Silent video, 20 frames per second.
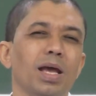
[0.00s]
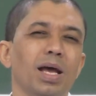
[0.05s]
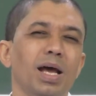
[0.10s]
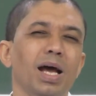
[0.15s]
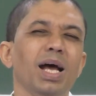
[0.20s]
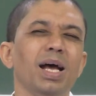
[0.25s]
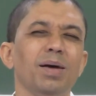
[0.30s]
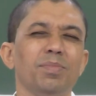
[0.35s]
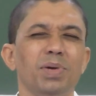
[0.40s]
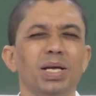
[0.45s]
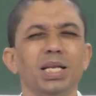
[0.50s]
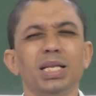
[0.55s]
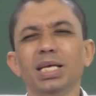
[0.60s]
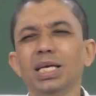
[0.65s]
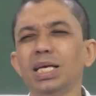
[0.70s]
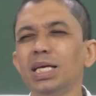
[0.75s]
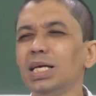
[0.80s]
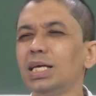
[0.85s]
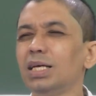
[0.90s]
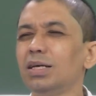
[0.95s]
Uh,
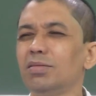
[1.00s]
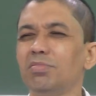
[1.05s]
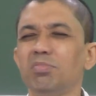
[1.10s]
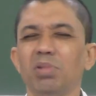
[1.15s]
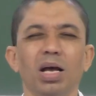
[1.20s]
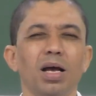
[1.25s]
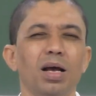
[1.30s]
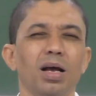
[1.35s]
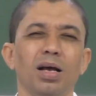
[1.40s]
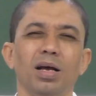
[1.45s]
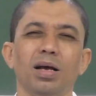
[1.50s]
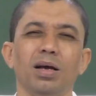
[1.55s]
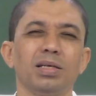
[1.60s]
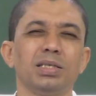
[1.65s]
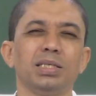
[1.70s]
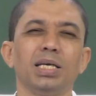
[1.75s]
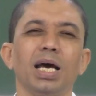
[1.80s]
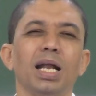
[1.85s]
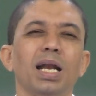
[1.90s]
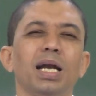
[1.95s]
very uh,
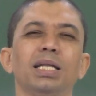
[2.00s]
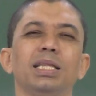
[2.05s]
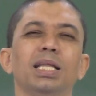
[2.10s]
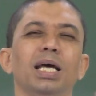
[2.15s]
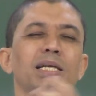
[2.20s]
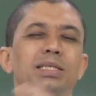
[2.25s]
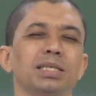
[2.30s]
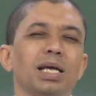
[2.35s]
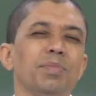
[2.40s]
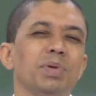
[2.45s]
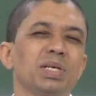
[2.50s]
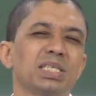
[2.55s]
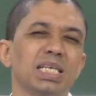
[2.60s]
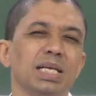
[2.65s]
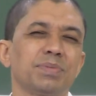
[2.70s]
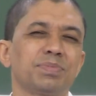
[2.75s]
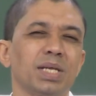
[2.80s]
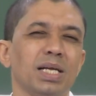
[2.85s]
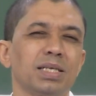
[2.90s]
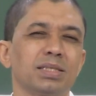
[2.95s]
here and there some
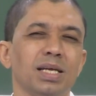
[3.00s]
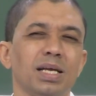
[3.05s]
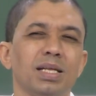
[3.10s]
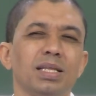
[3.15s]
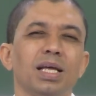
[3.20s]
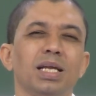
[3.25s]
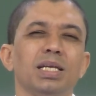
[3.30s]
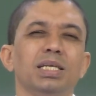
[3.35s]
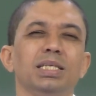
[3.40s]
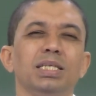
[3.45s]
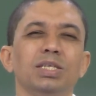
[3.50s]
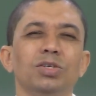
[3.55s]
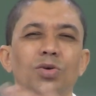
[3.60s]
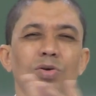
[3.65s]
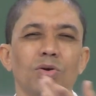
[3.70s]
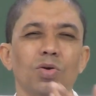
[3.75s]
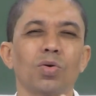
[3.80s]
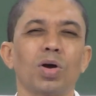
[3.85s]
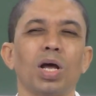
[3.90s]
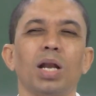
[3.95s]
exceptions are there in
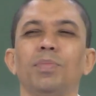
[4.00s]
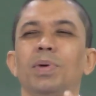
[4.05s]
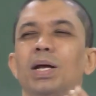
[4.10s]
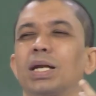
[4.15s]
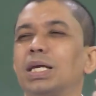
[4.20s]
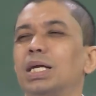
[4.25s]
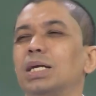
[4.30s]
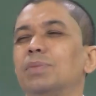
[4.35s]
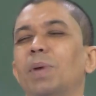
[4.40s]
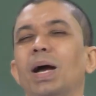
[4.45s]
your local market,